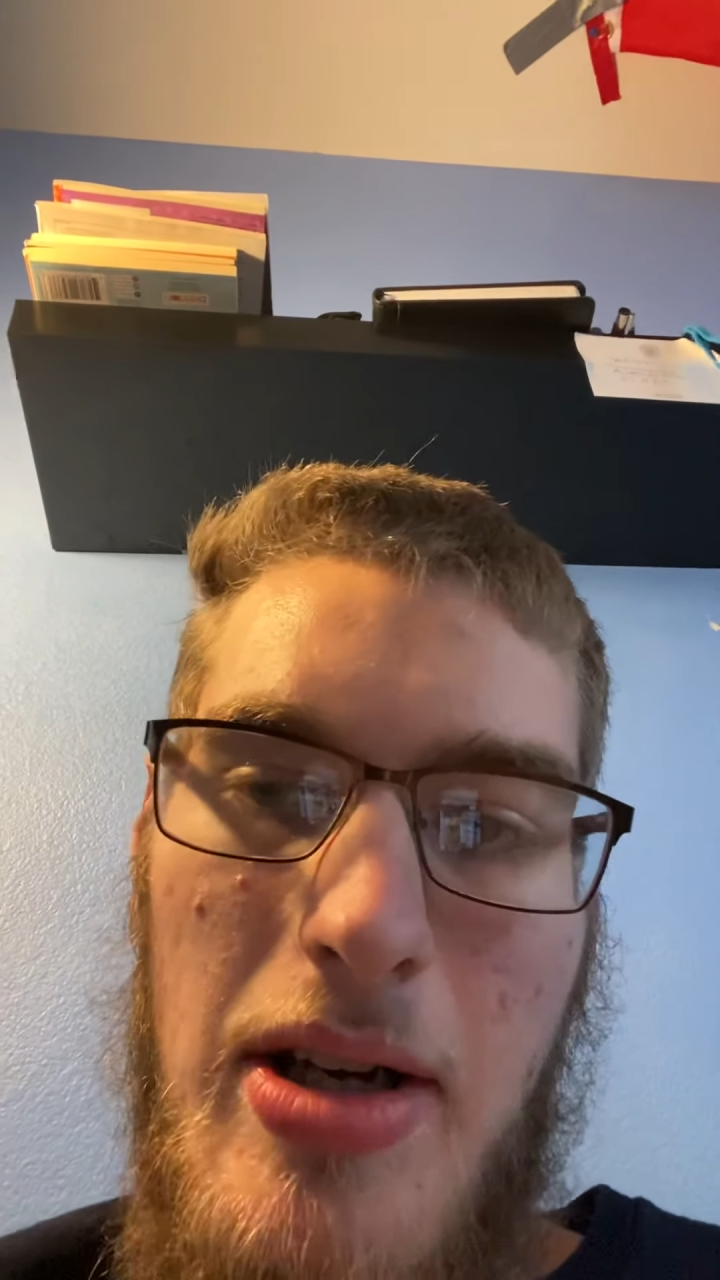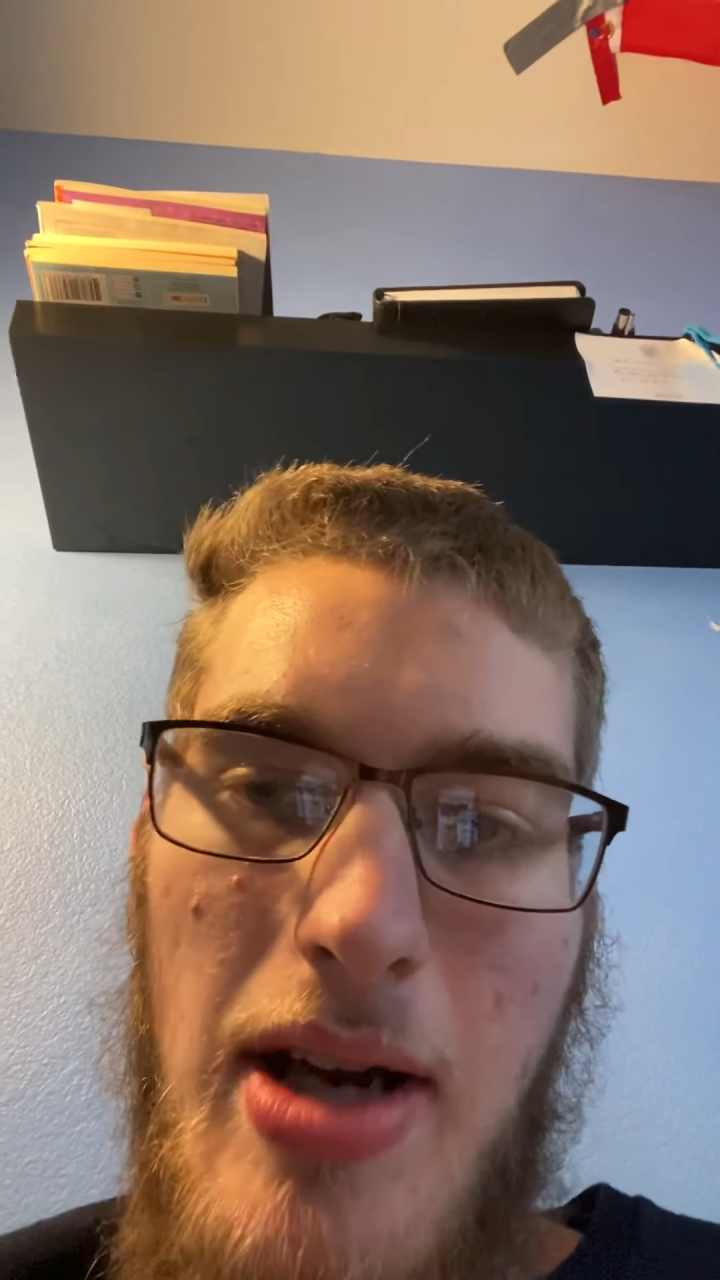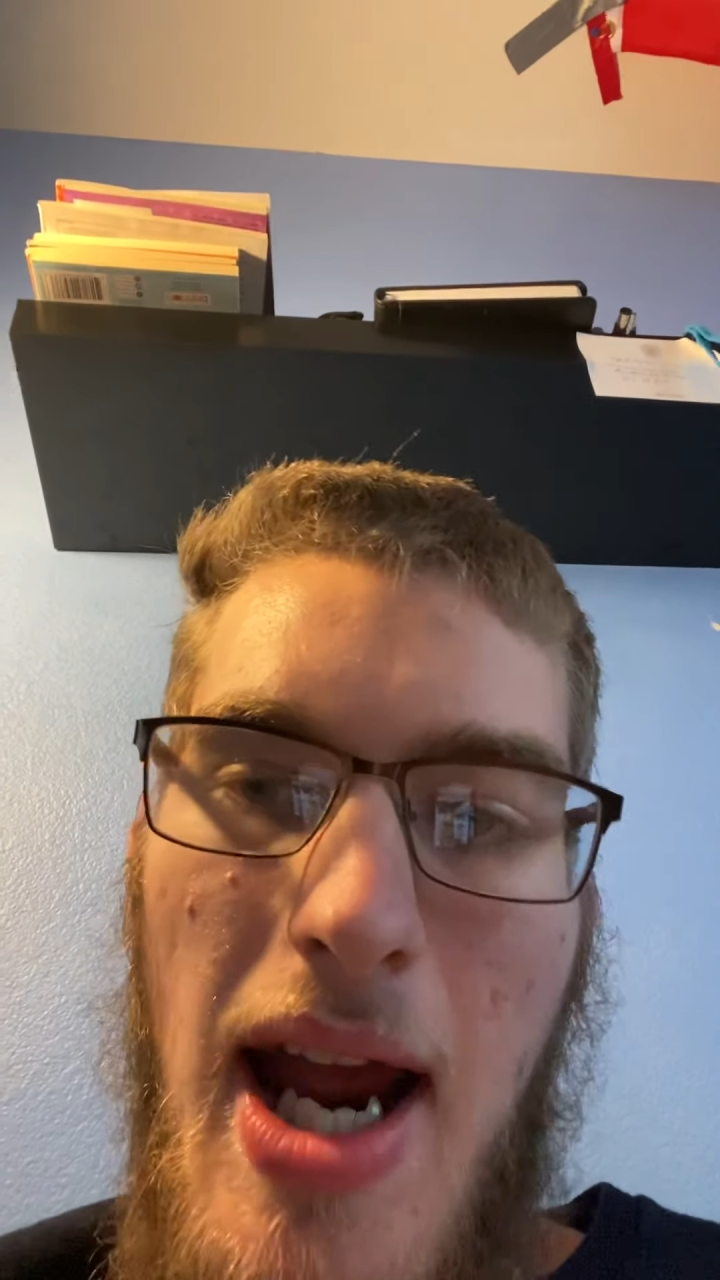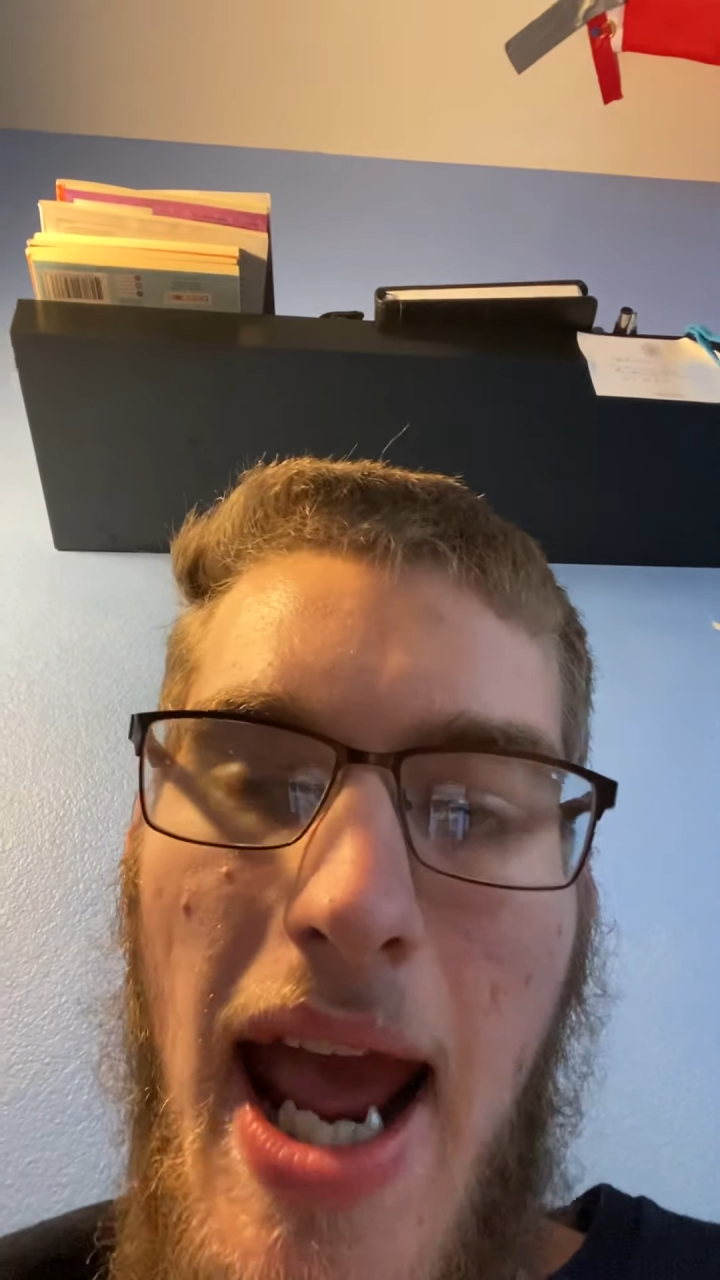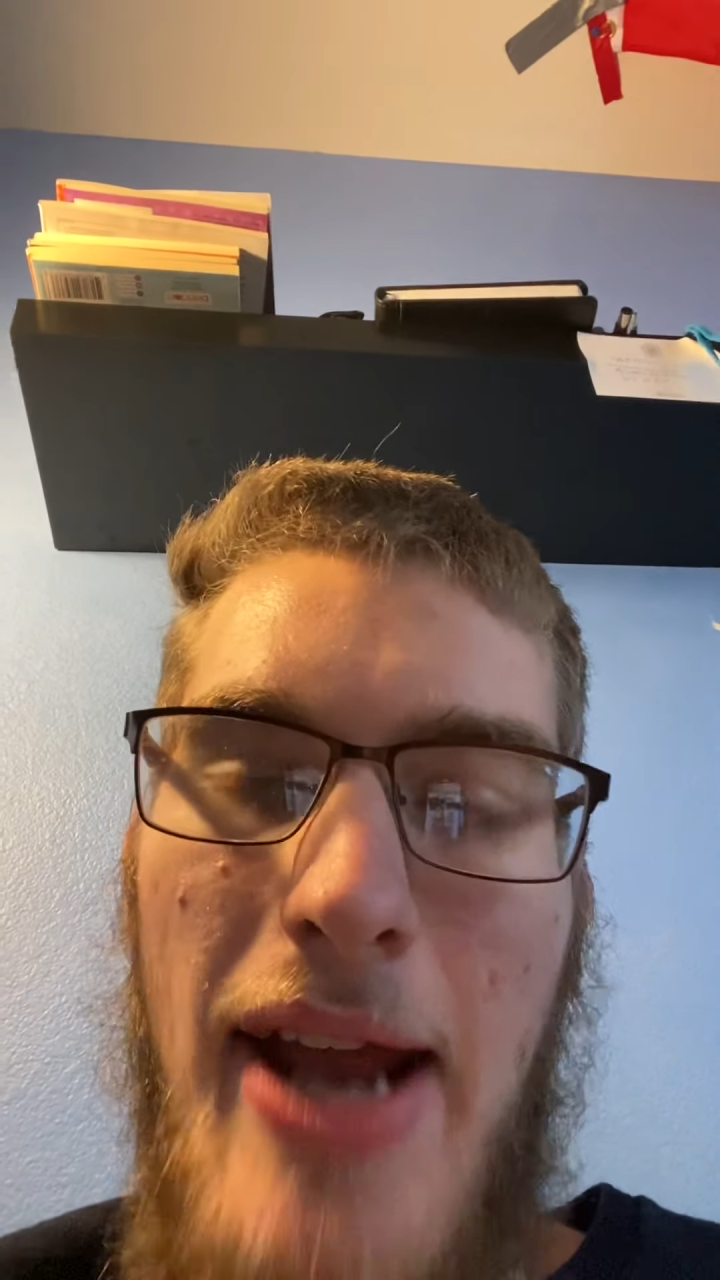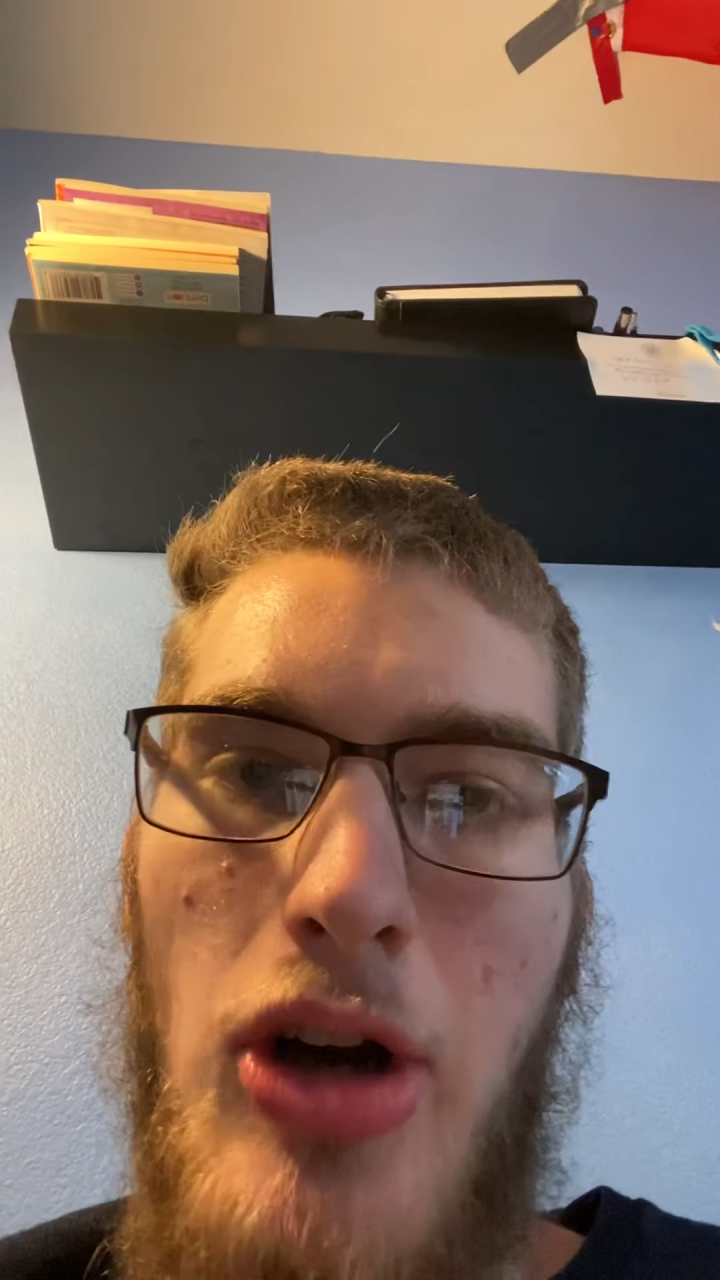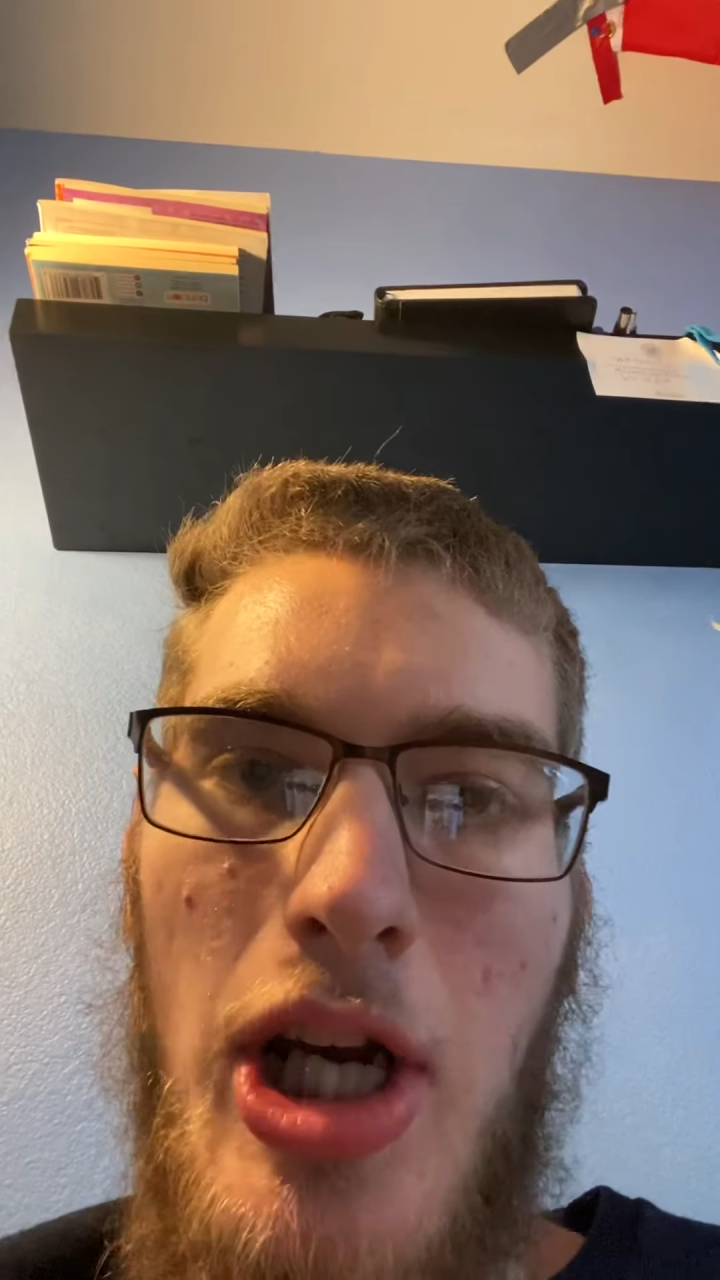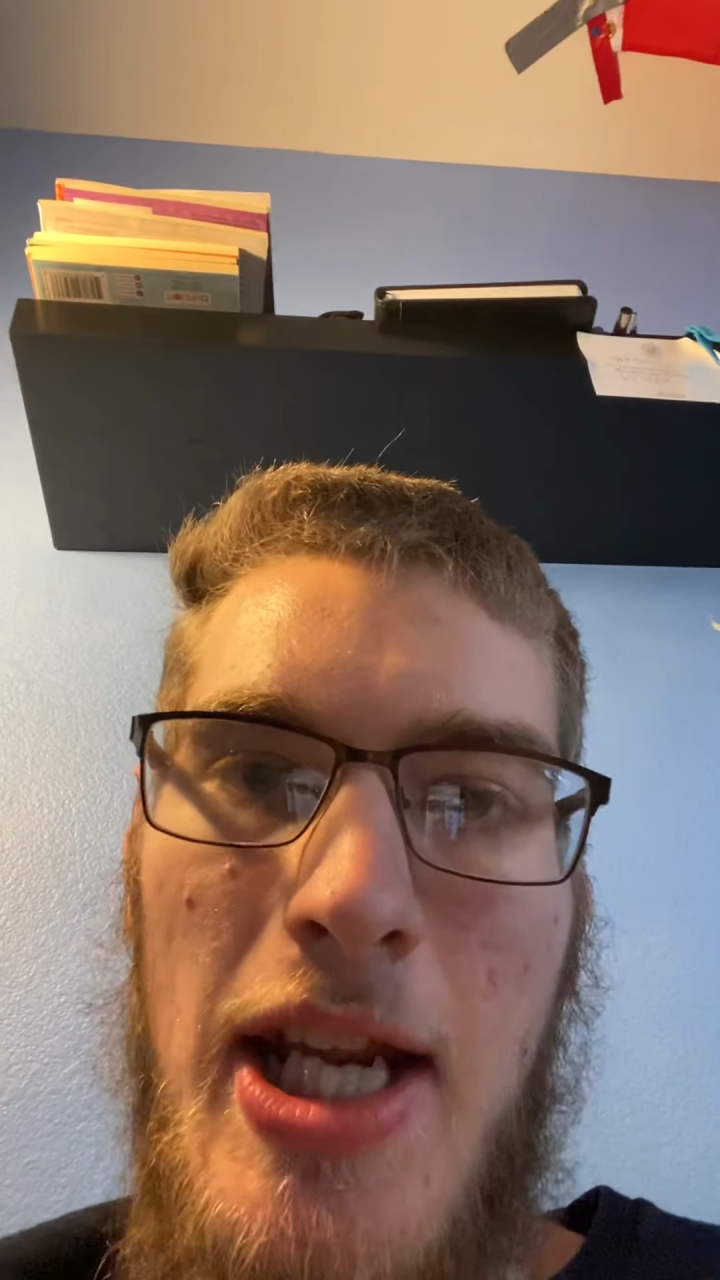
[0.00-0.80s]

head-on